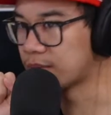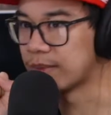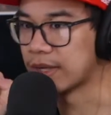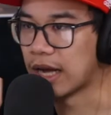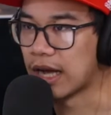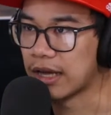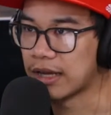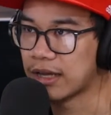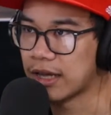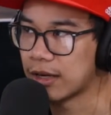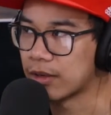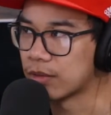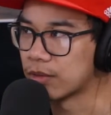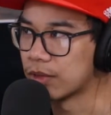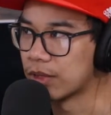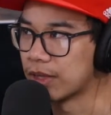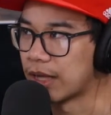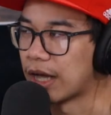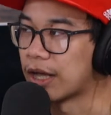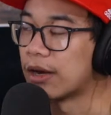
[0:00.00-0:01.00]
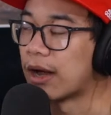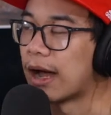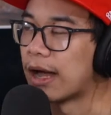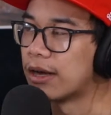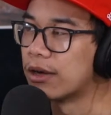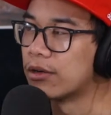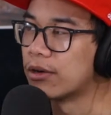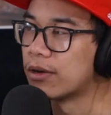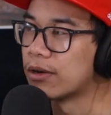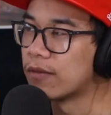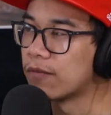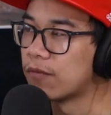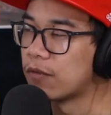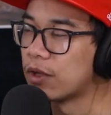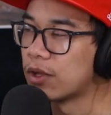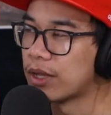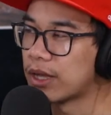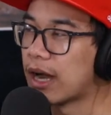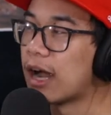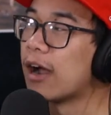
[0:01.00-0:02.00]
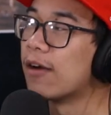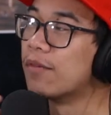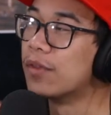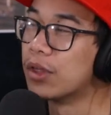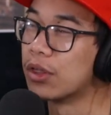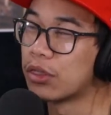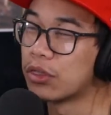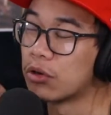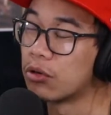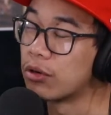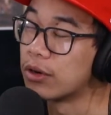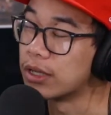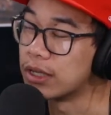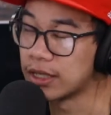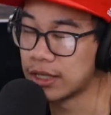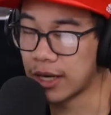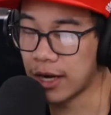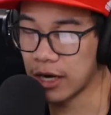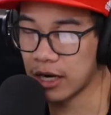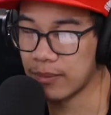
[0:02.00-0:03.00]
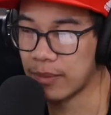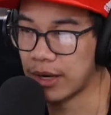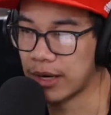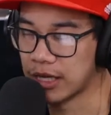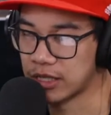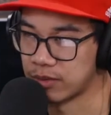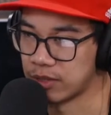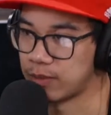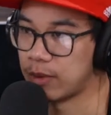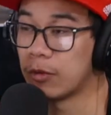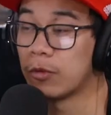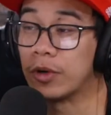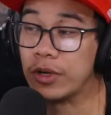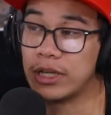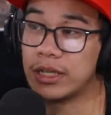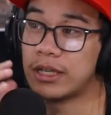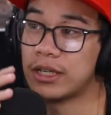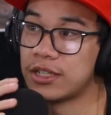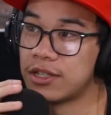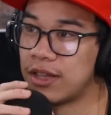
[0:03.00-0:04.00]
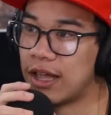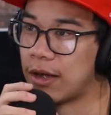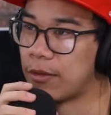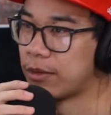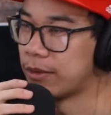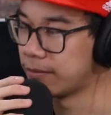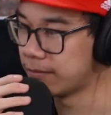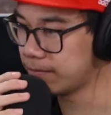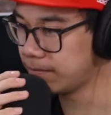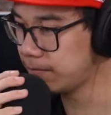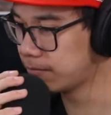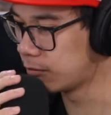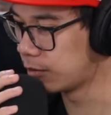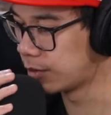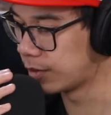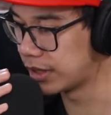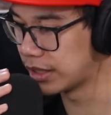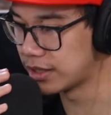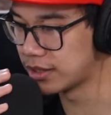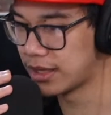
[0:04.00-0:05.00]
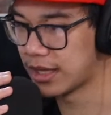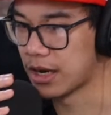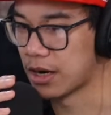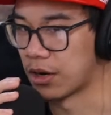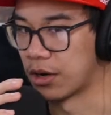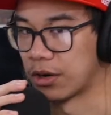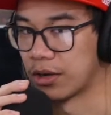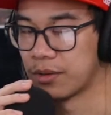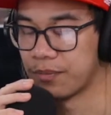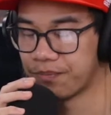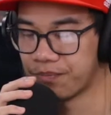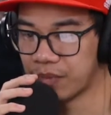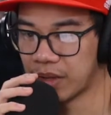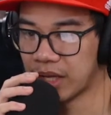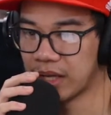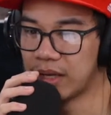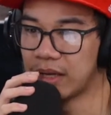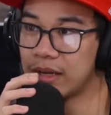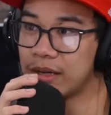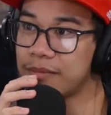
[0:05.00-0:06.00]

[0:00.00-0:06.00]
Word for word: me, I can't really. I don't feel like I have the authority to talk about it as much. But we'll get into that when we get into that arc. And